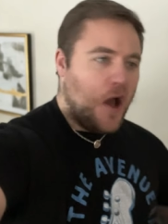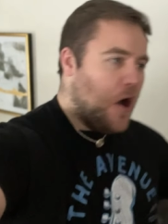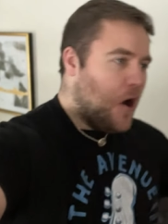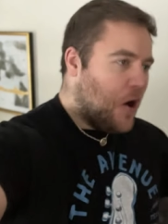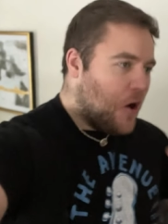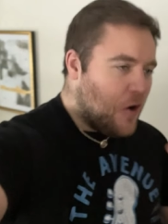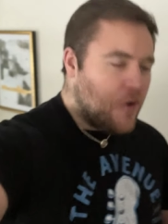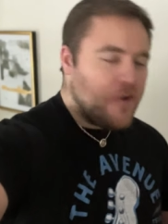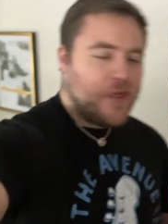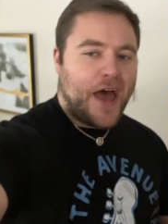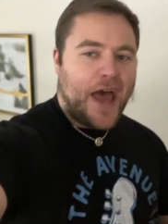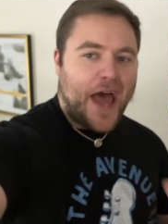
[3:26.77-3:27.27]

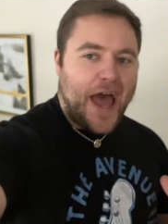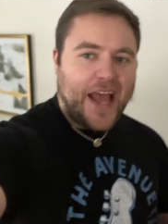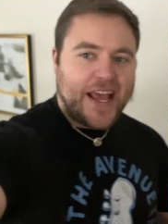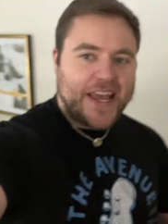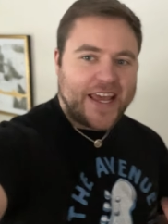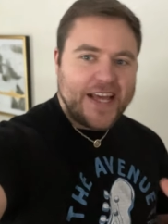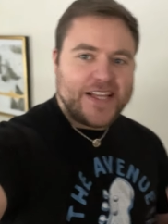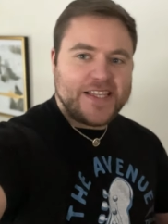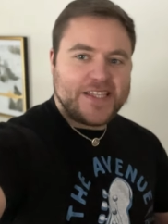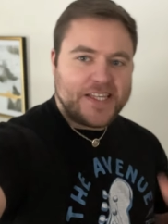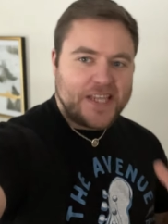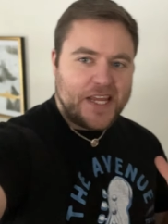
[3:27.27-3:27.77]
Who the heck
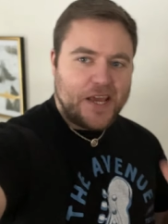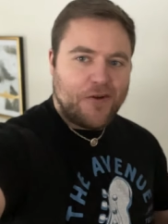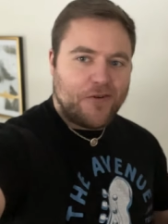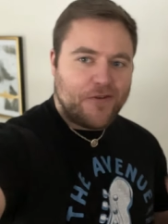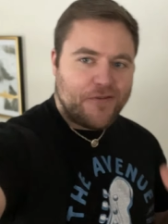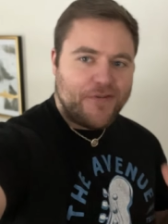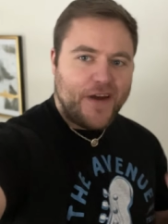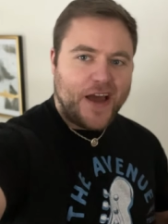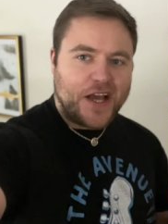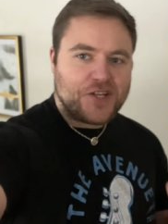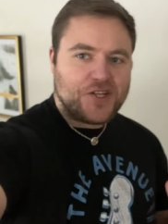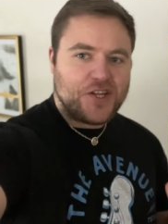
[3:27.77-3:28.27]
gets an ear
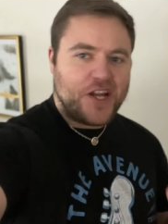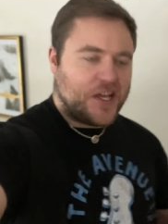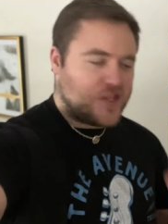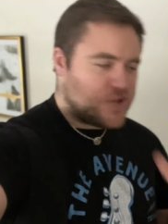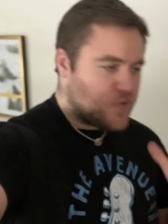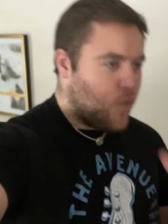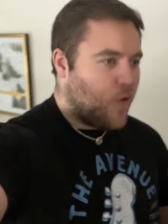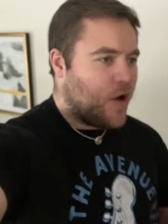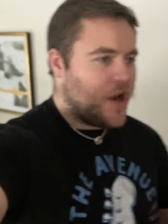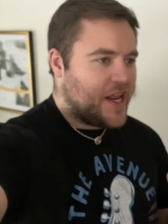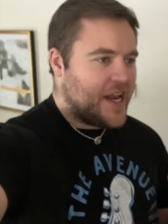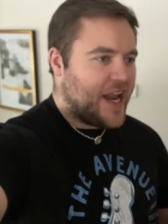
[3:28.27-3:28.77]
infection at
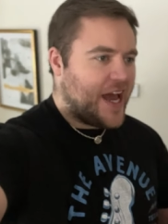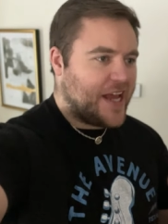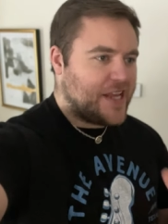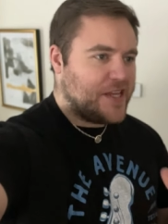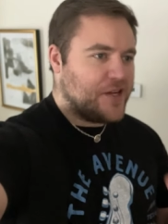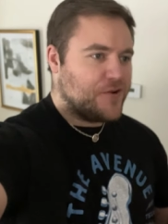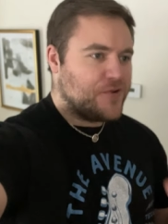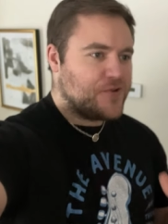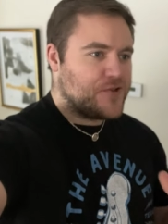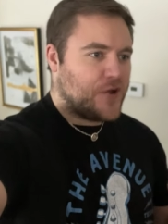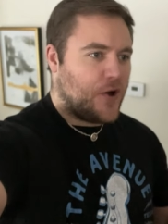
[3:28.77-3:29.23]
29 years